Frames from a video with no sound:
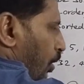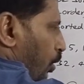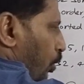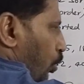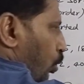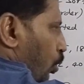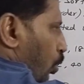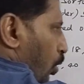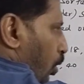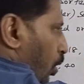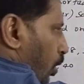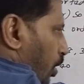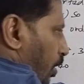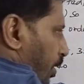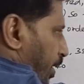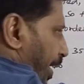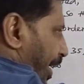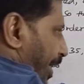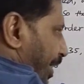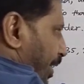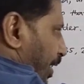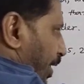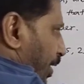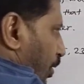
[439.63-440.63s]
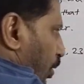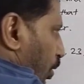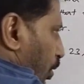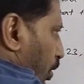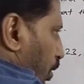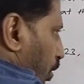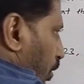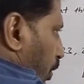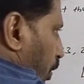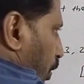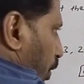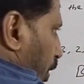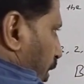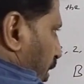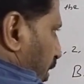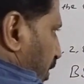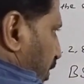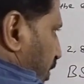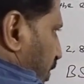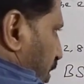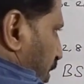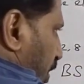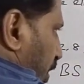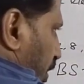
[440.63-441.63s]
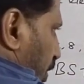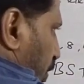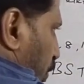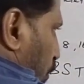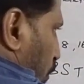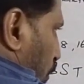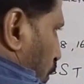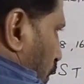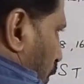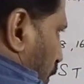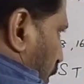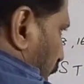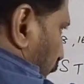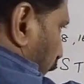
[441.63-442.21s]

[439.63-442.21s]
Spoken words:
node right equal to insert node